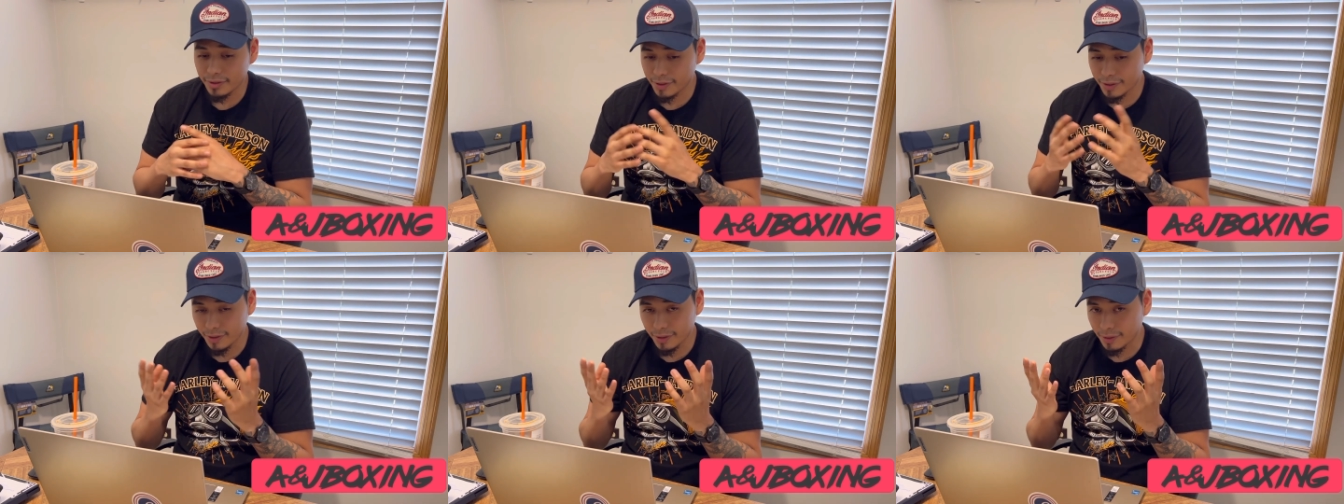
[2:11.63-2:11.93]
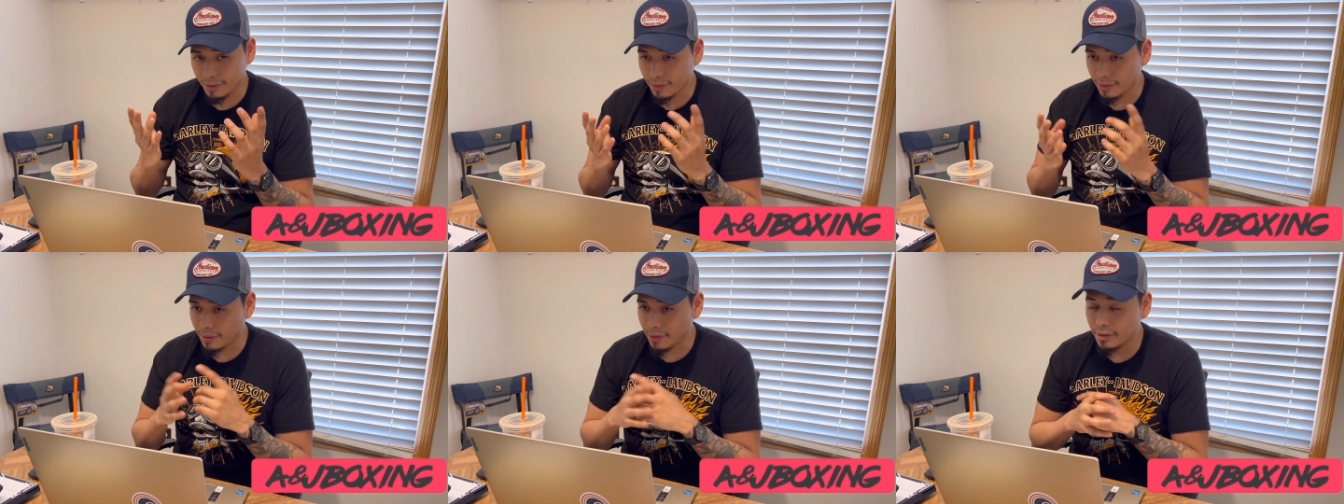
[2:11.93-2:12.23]

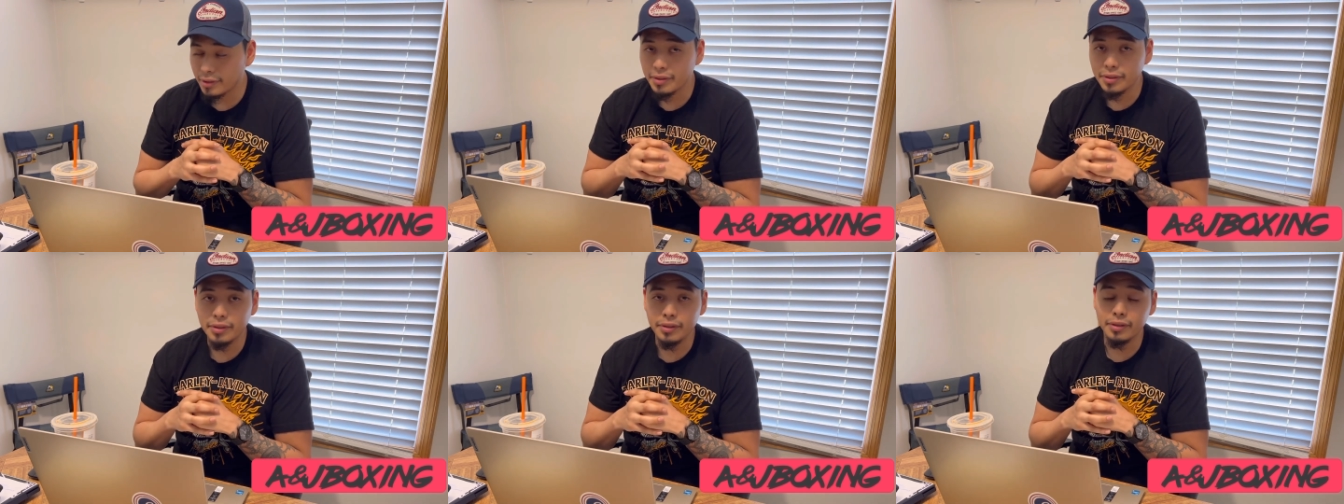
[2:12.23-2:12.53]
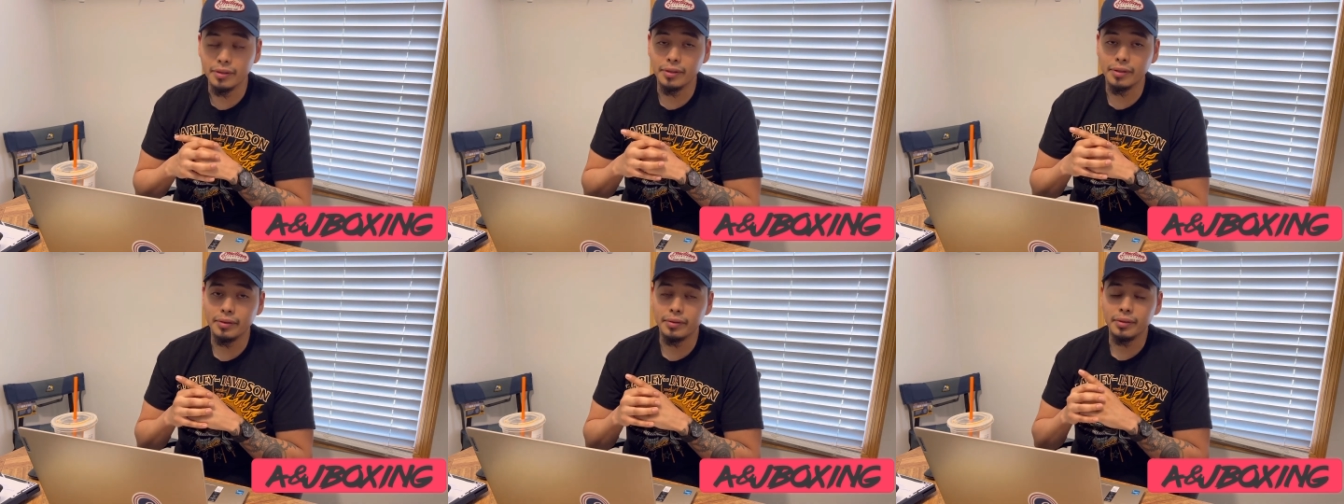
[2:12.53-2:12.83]
So, you
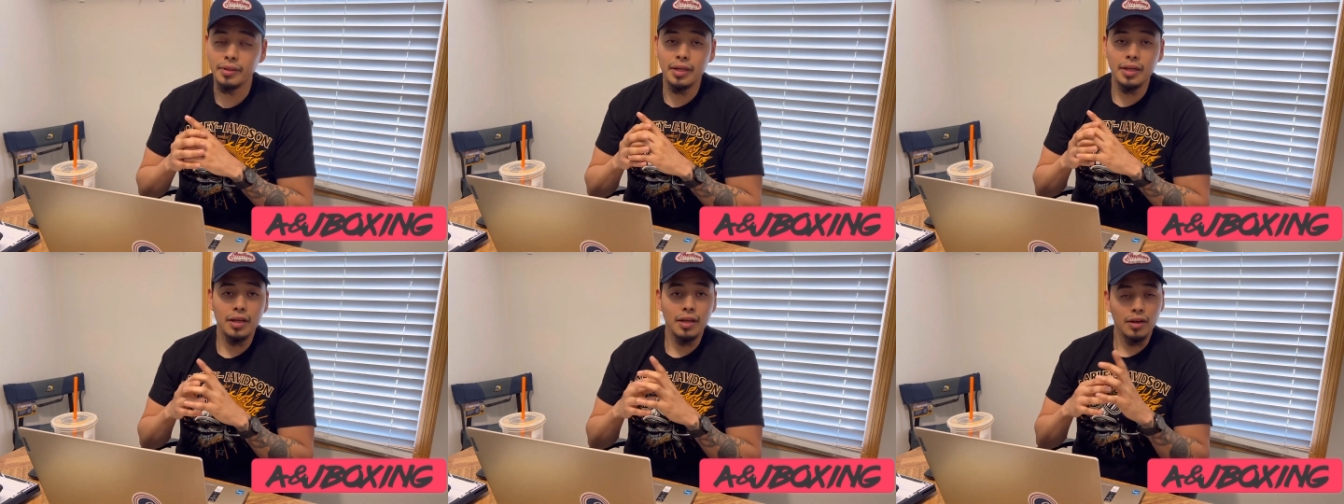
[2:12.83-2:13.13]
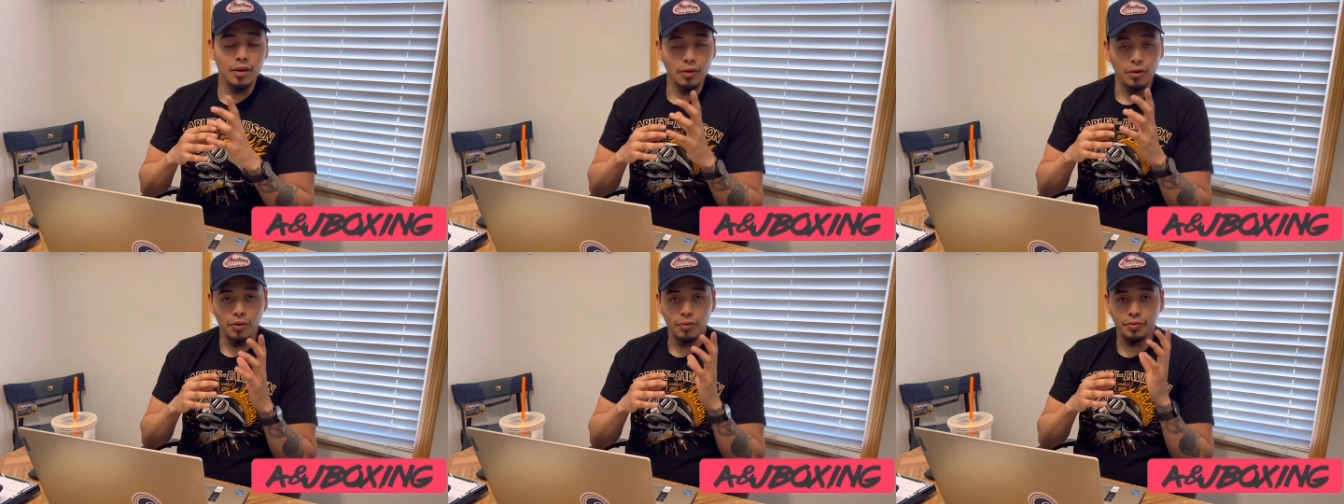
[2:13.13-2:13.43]
know,
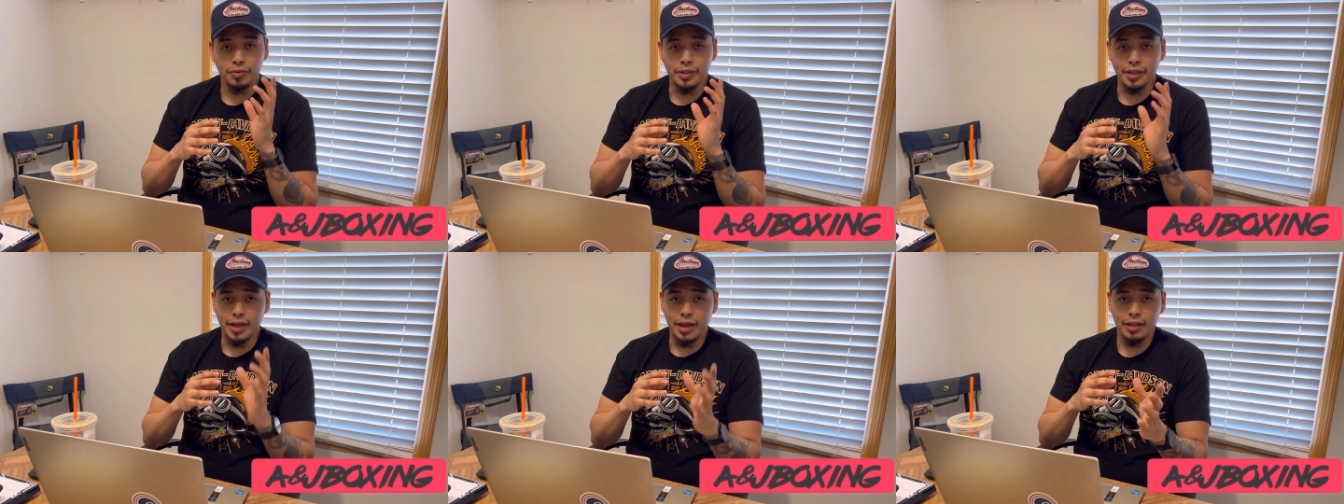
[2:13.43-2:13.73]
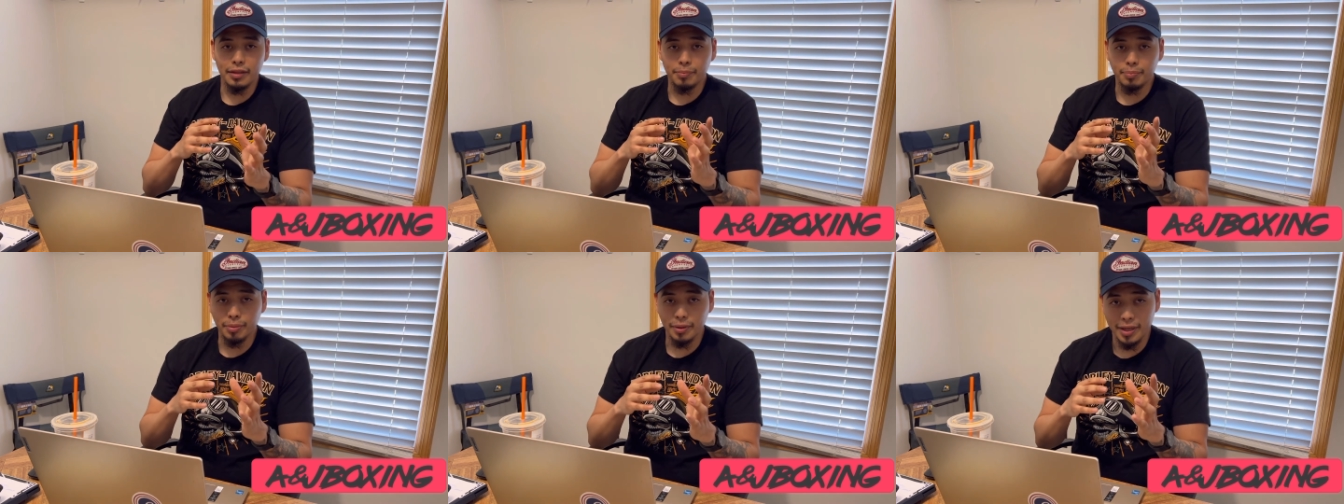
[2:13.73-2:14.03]
hopefully
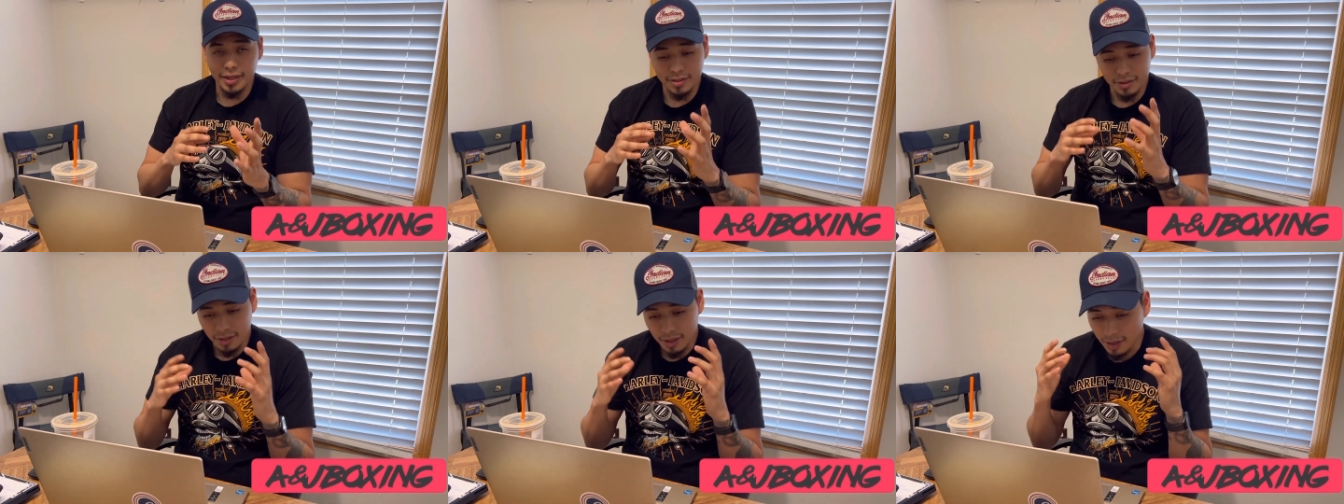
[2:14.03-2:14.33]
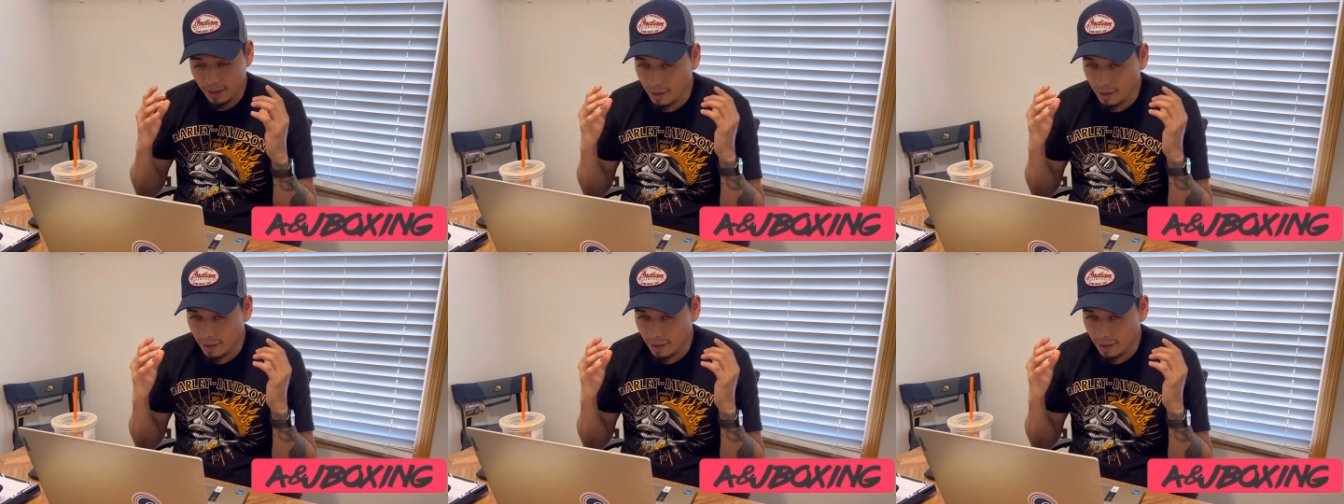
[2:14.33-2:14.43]
Caleb Plant